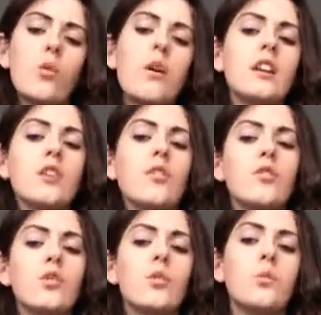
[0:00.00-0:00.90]
or any
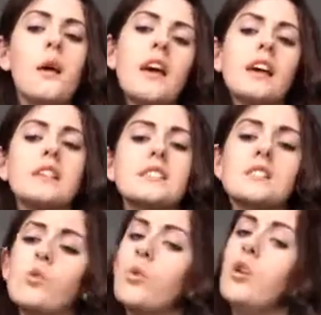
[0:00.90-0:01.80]
of your
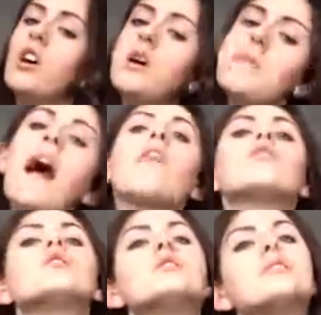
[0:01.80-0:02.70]
peers or
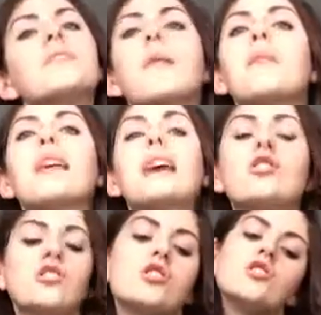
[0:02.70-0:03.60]
parents, family.
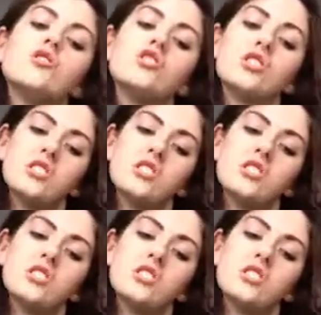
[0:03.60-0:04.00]
Just